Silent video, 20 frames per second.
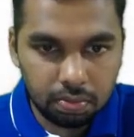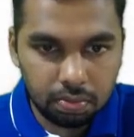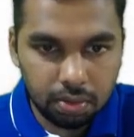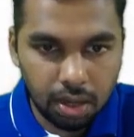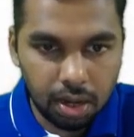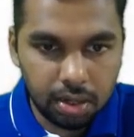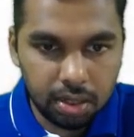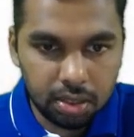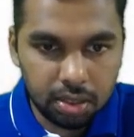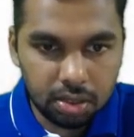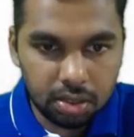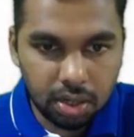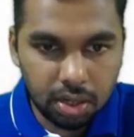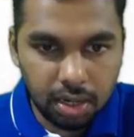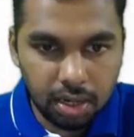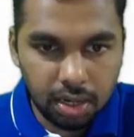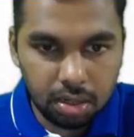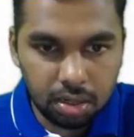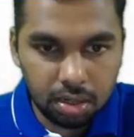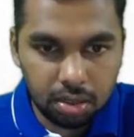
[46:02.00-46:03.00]
I'll just
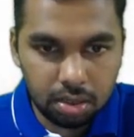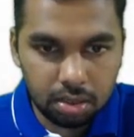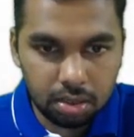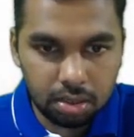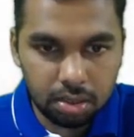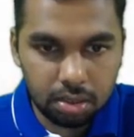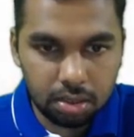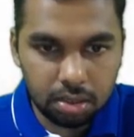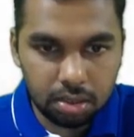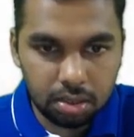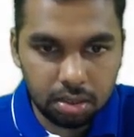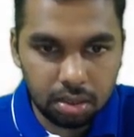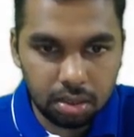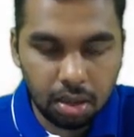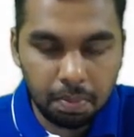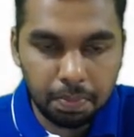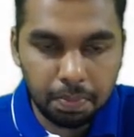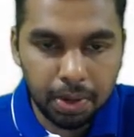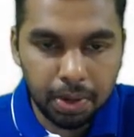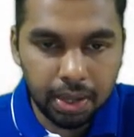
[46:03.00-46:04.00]
write this
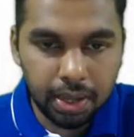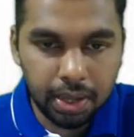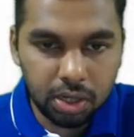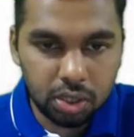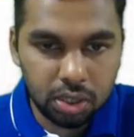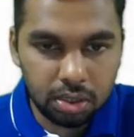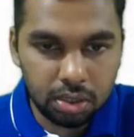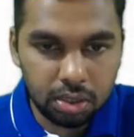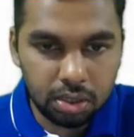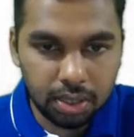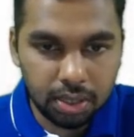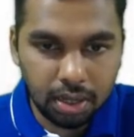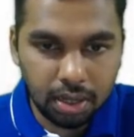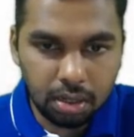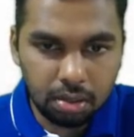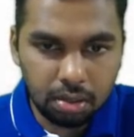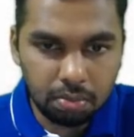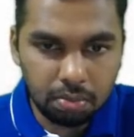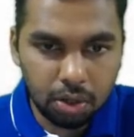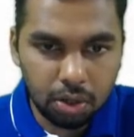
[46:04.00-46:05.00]
implication
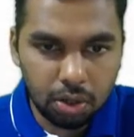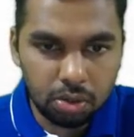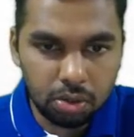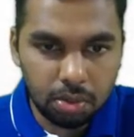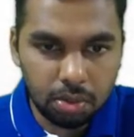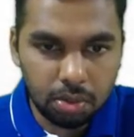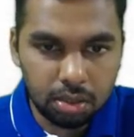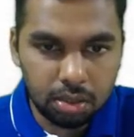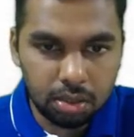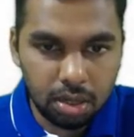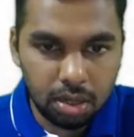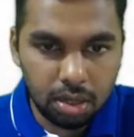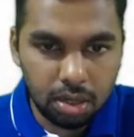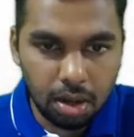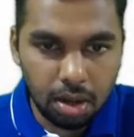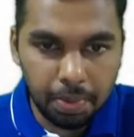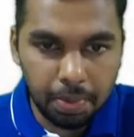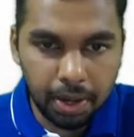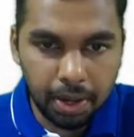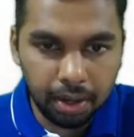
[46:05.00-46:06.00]
sign because we are just
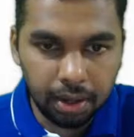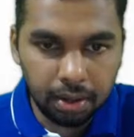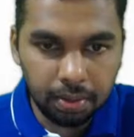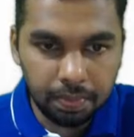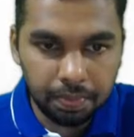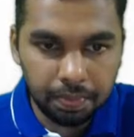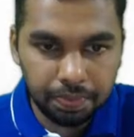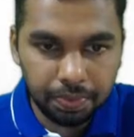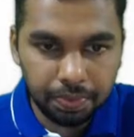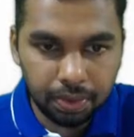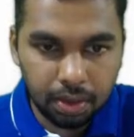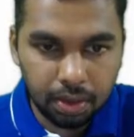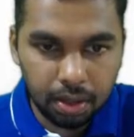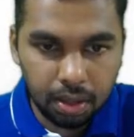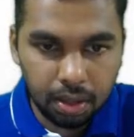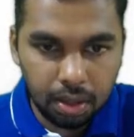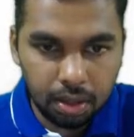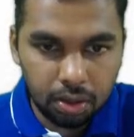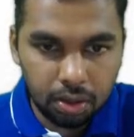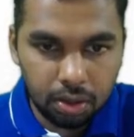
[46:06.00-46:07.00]
doubling,
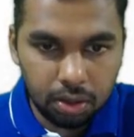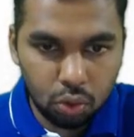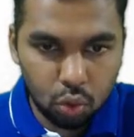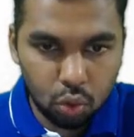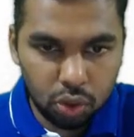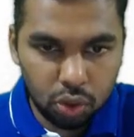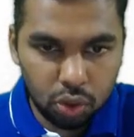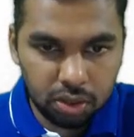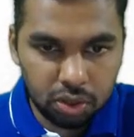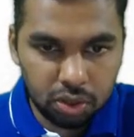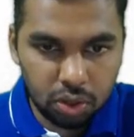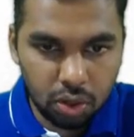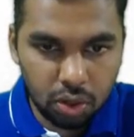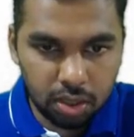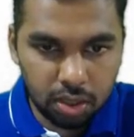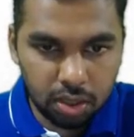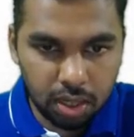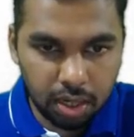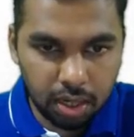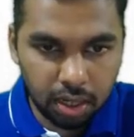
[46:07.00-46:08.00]
though it is not
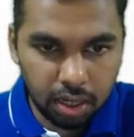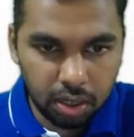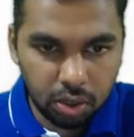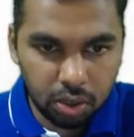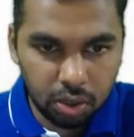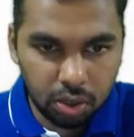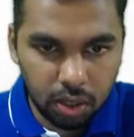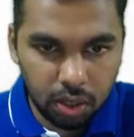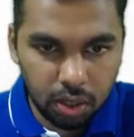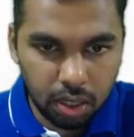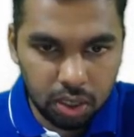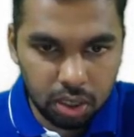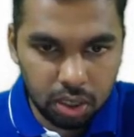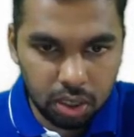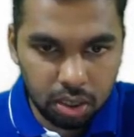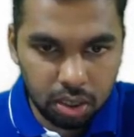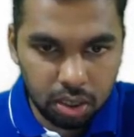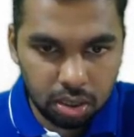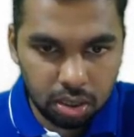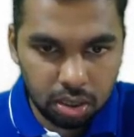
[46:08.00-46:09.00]
the correct
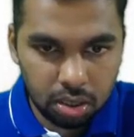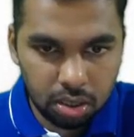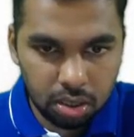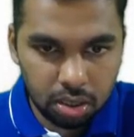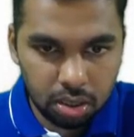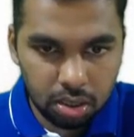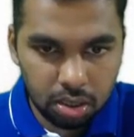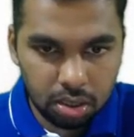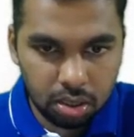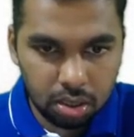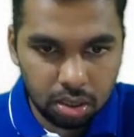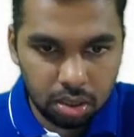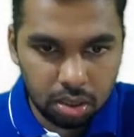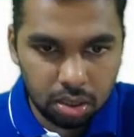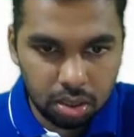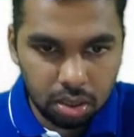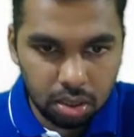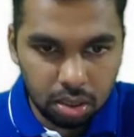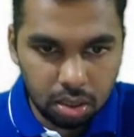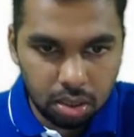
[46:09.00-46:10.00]
notation.
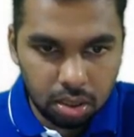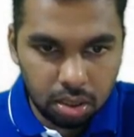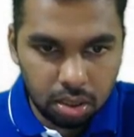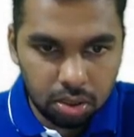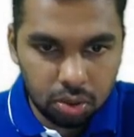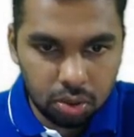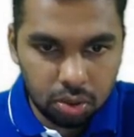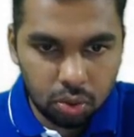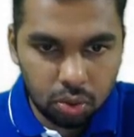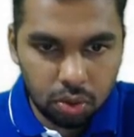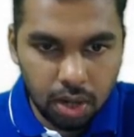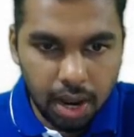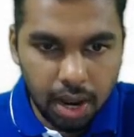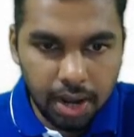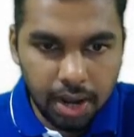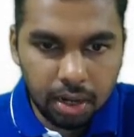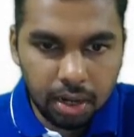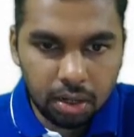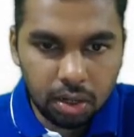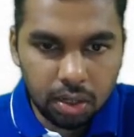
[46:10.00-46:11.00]
So
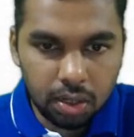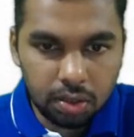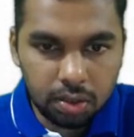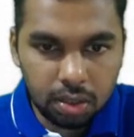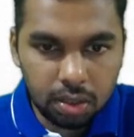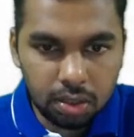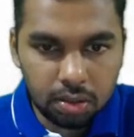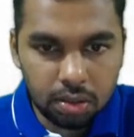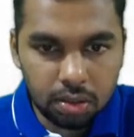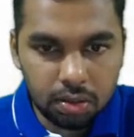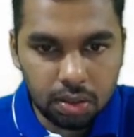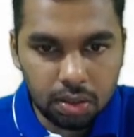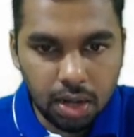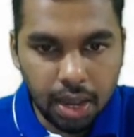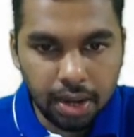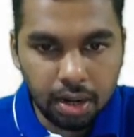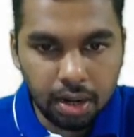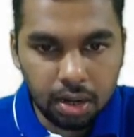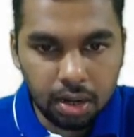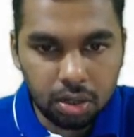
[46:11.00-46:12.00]
906 is
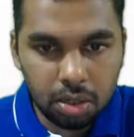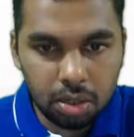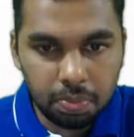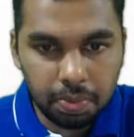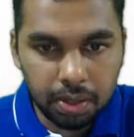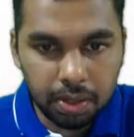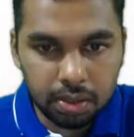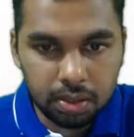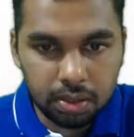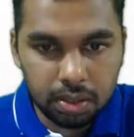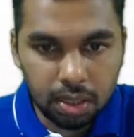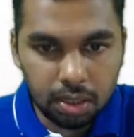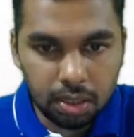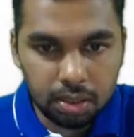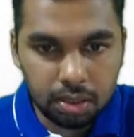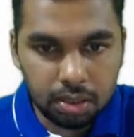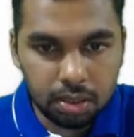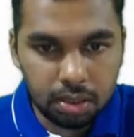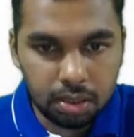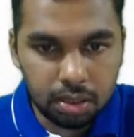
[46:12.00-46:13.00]
900 plus
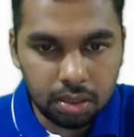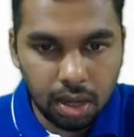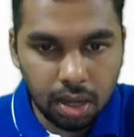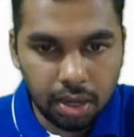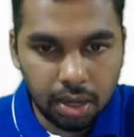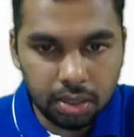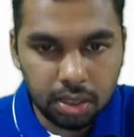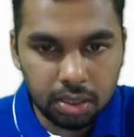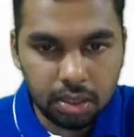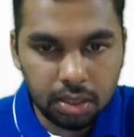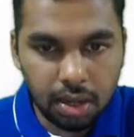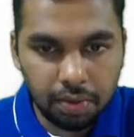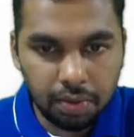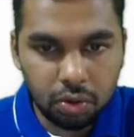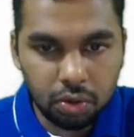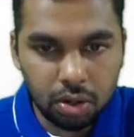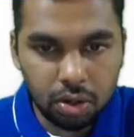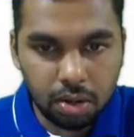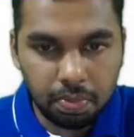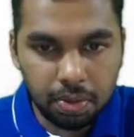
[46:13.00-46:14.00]
6. I just have
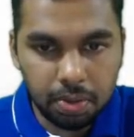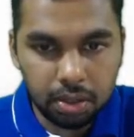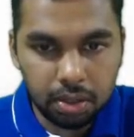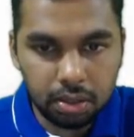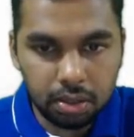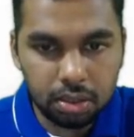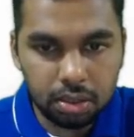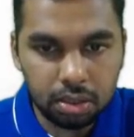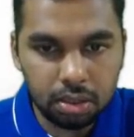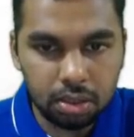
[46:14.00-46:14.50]
to double it.